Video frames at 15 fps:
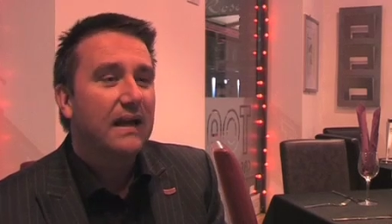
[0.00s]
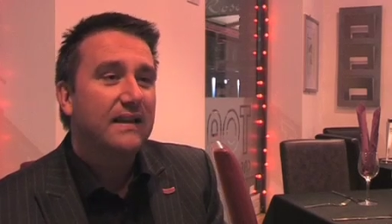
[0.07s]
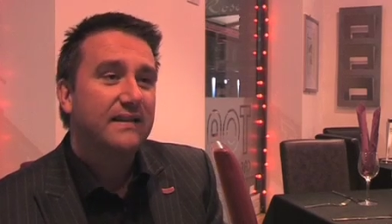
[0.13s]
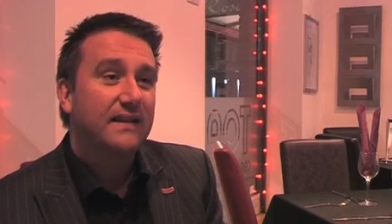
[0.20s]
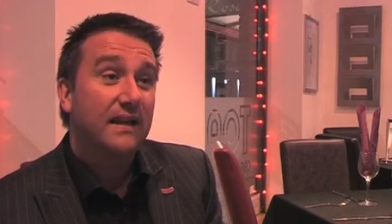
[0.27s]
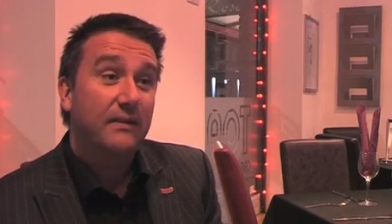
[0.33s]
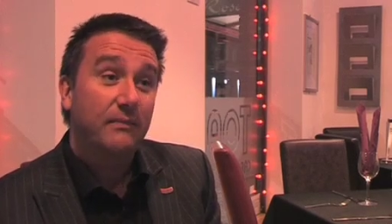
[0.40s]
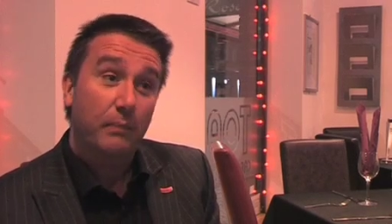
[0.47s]
is
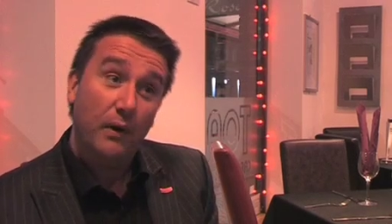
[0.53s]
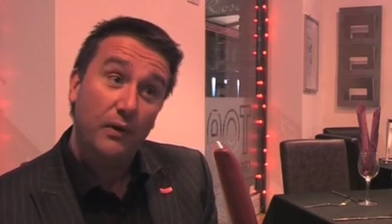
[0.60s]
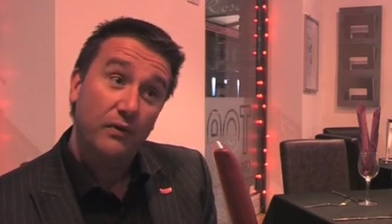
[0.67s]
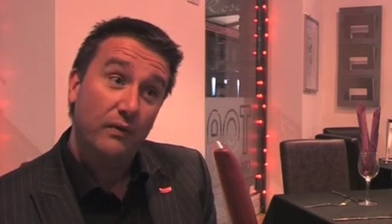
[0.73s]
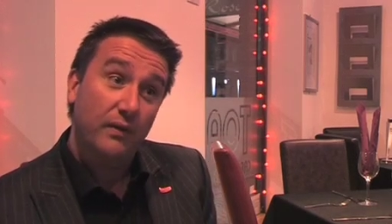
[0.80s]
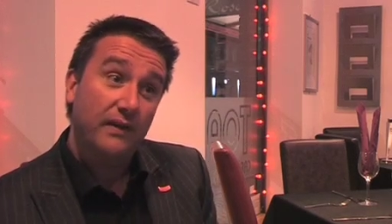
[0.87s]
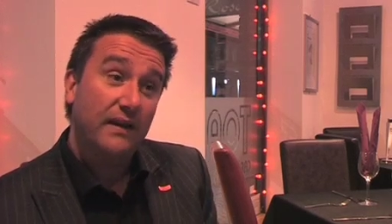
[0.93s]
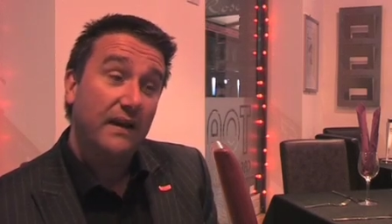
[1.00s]
key both
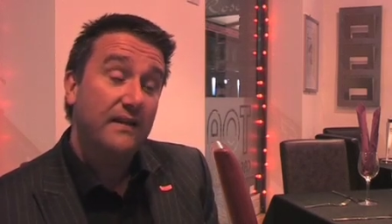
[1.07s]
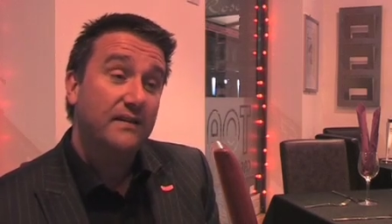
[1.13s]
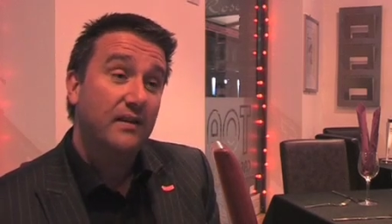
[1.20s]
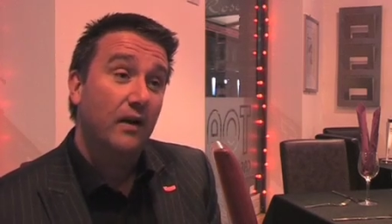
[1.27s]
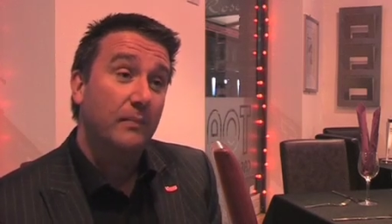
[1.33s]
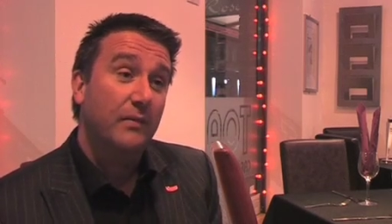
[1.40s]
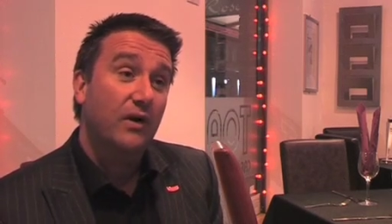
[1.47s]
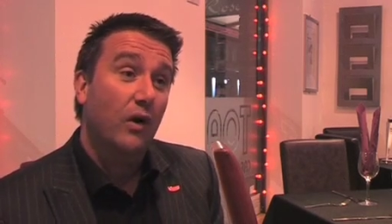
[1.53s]
on the
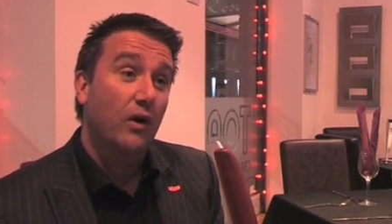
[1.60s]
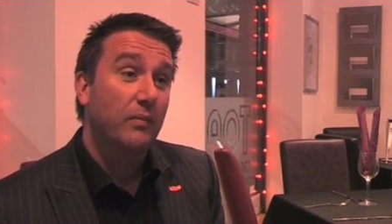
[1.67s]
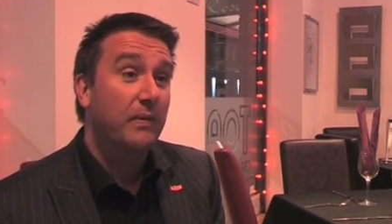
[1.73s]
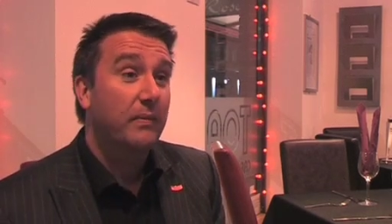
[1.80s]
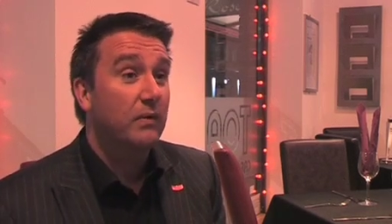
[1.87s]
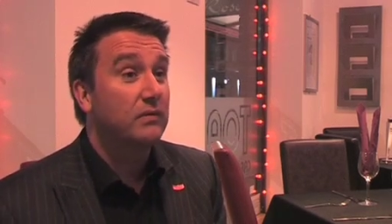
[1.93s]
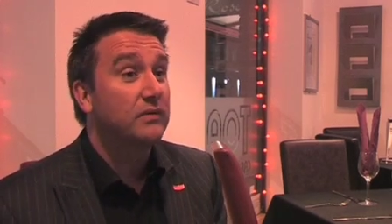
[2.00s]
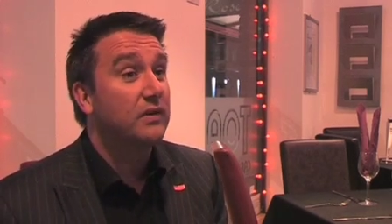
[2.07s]
daytime economy
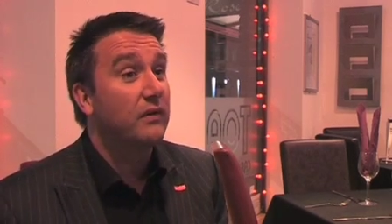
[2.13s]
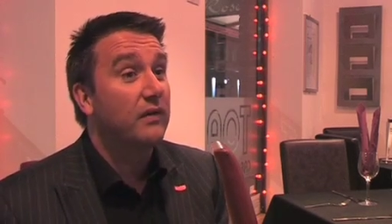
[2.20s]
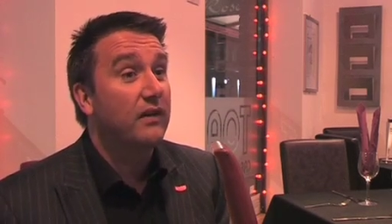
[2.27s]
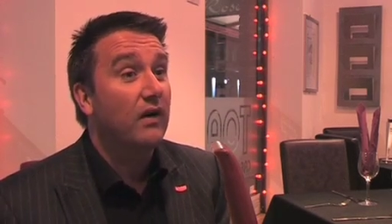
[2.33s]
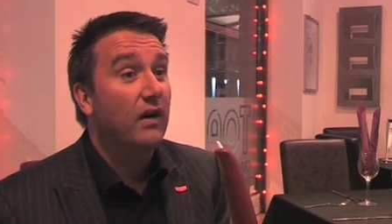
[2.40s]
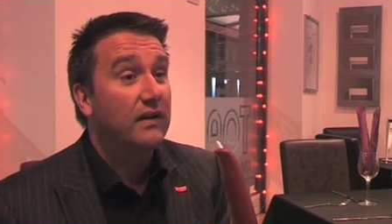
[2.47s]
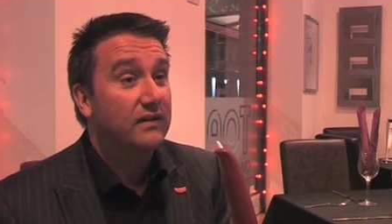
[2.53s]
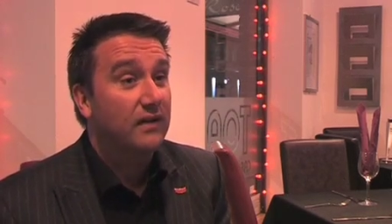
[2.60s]
but also on the
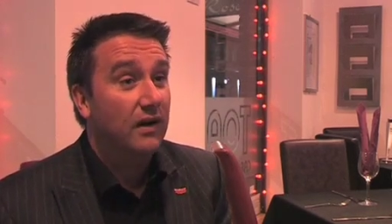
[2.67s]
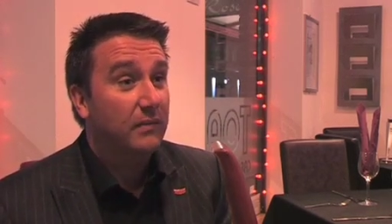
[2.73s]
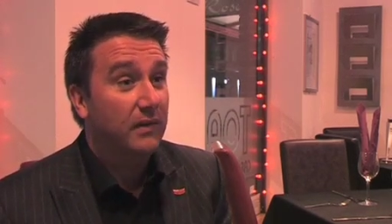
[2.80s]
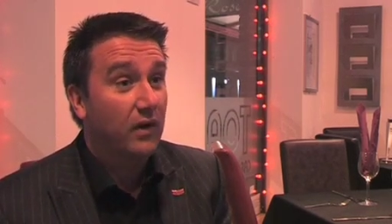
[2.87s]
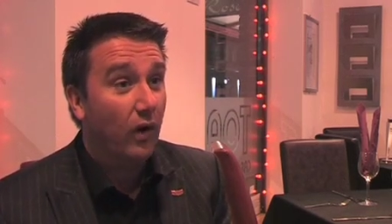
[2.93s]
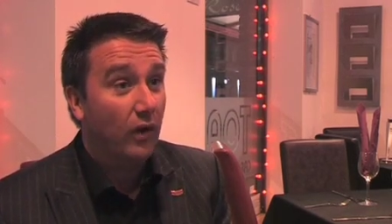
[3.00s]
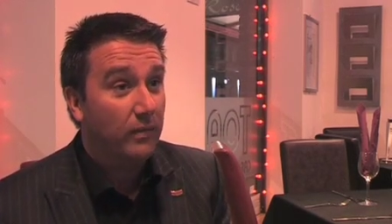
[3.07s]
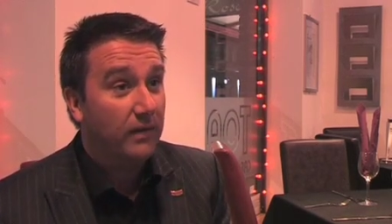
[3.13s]
nighttime
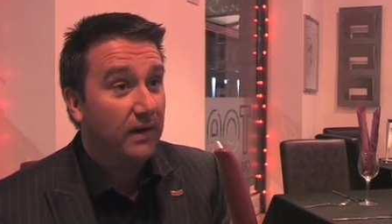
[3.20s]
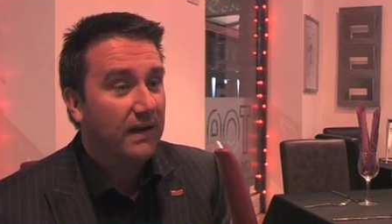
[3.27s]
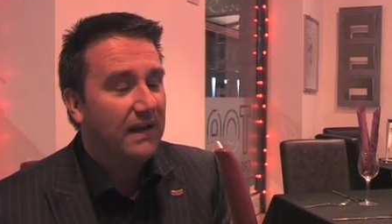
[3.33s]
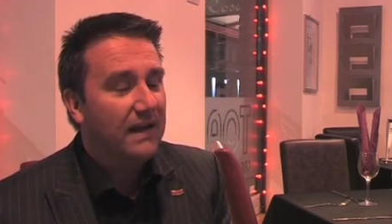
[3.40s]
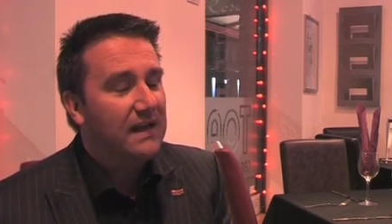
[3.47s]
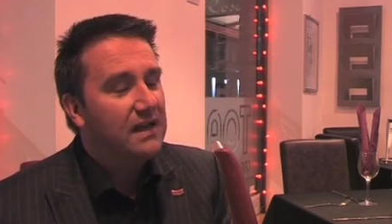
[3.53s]
economy.